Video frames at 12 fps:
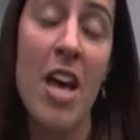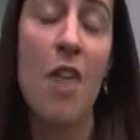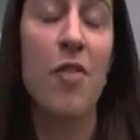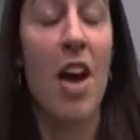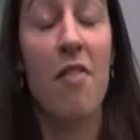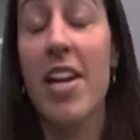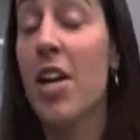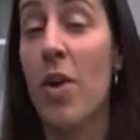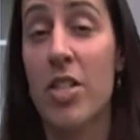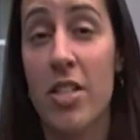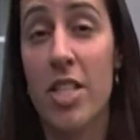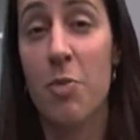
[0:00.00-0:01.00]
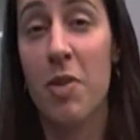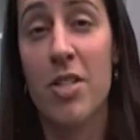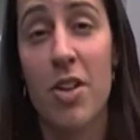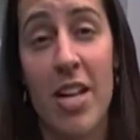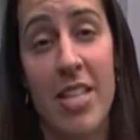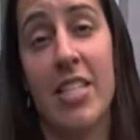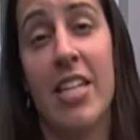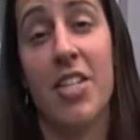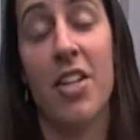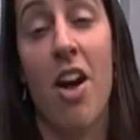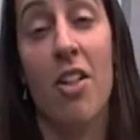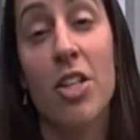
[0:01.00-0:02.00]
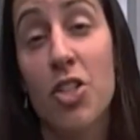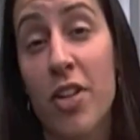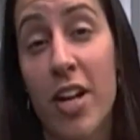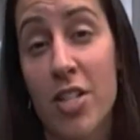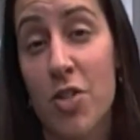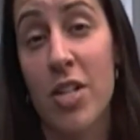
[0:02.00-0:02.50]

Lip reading: If you have any questions, please don't hesitate to call our triage